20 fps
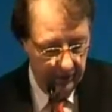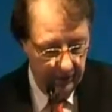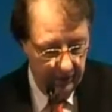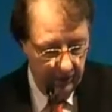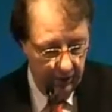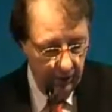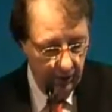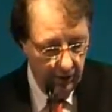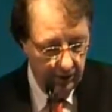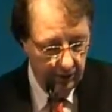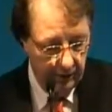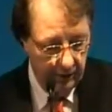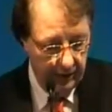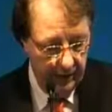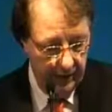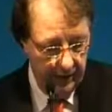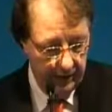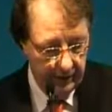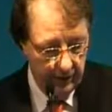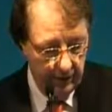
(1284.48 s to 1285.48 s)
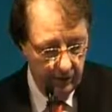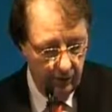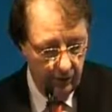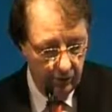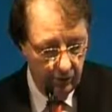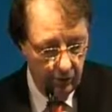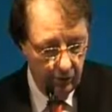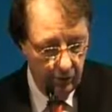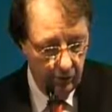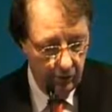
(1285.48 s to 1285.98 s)
clordronate,
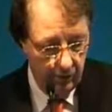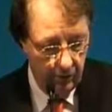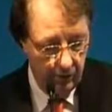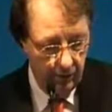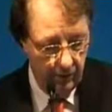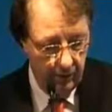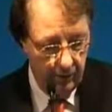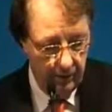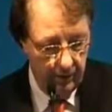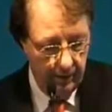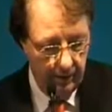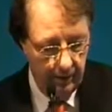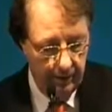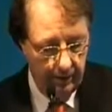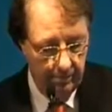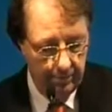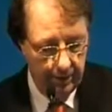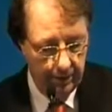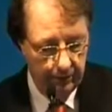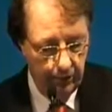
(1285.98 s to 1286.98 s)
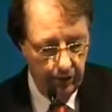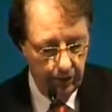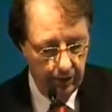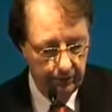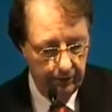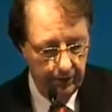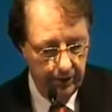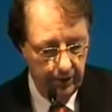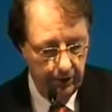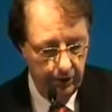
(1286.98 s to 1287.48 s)
an oral
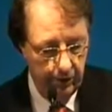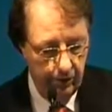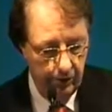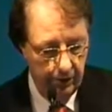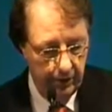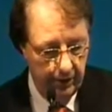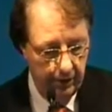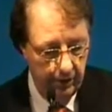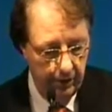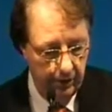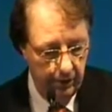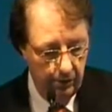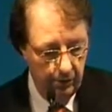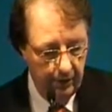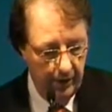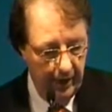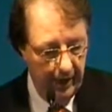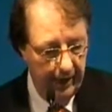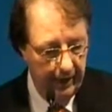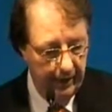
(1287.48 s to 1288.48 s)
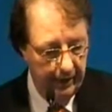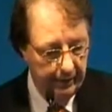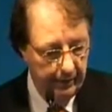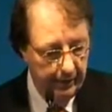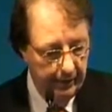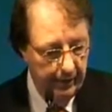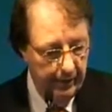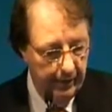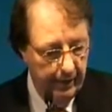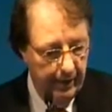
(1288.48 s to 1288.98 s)
bisphosphonate used in the UK.
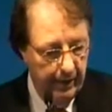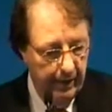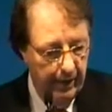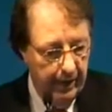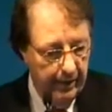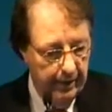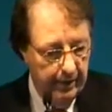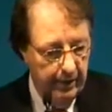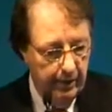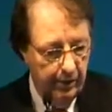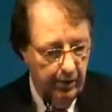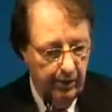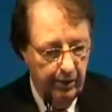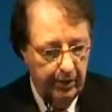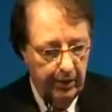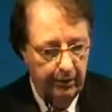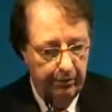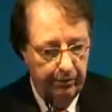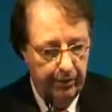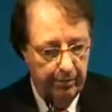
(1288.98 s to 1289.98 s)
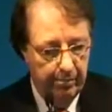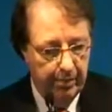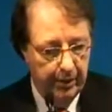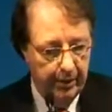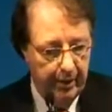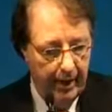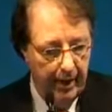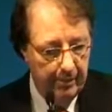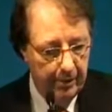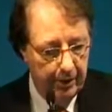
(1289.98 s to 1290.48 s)
And in all the different
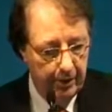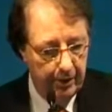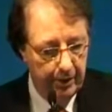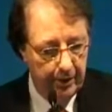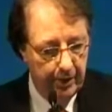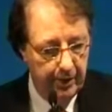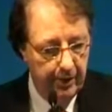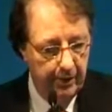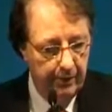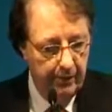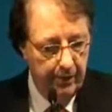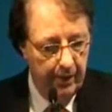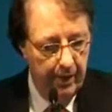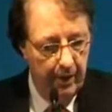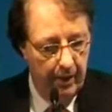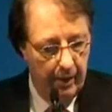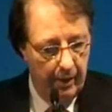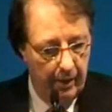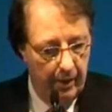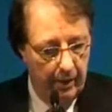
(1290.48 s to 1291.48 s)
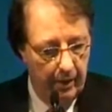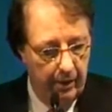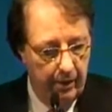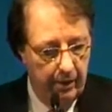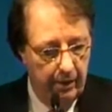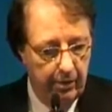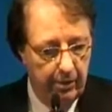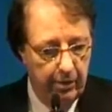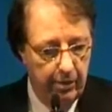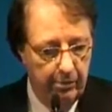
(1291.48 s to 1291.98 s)
parameters,
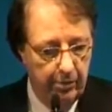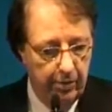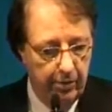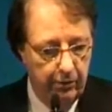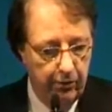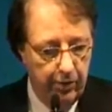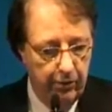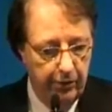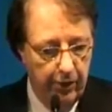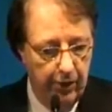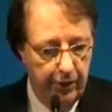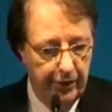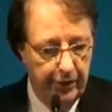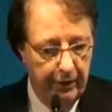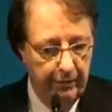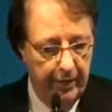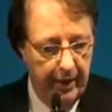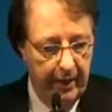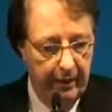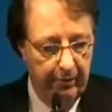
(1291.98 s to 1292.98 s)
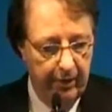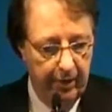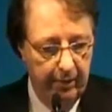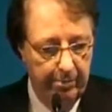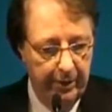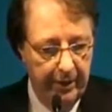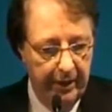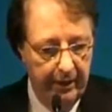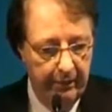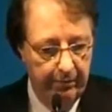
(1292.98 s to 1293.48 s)
in terms of overall survival
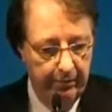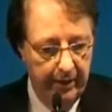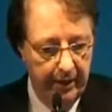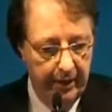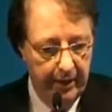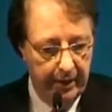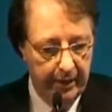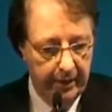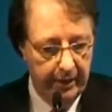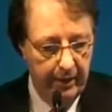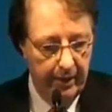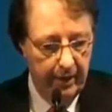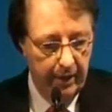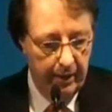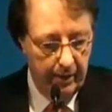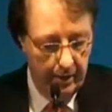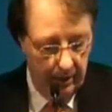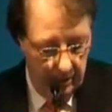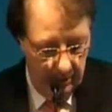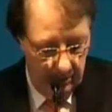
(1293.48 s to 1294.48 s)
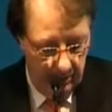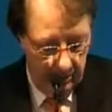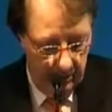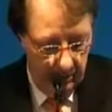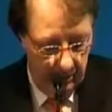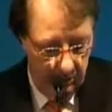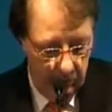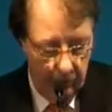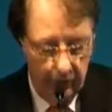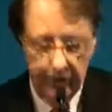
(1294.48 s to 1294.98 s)
and PFS,
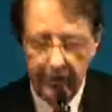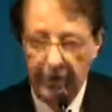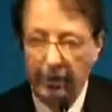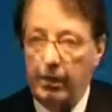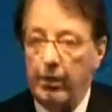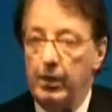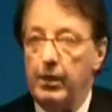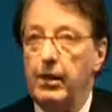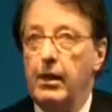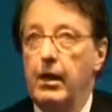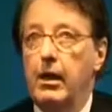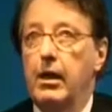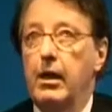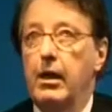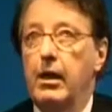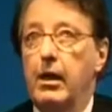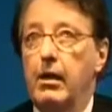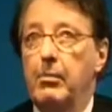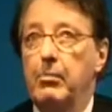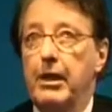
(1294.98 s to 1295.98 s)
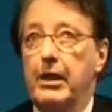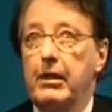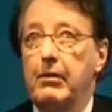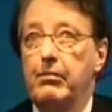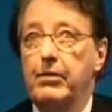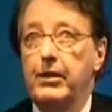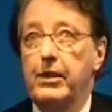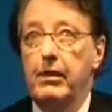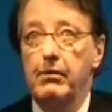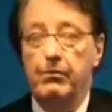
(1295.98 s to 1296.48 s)
there was a
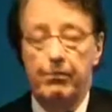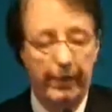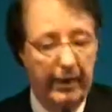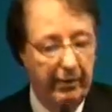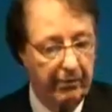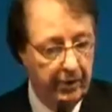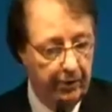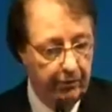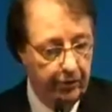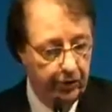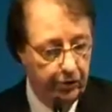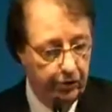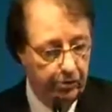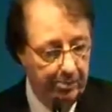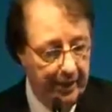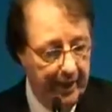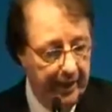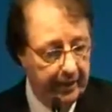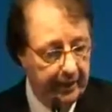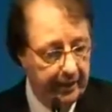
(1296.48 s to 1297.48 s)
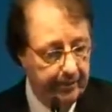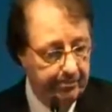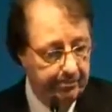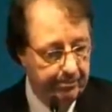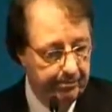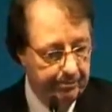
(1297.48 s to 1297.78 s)
benefit in favor of the Zometa.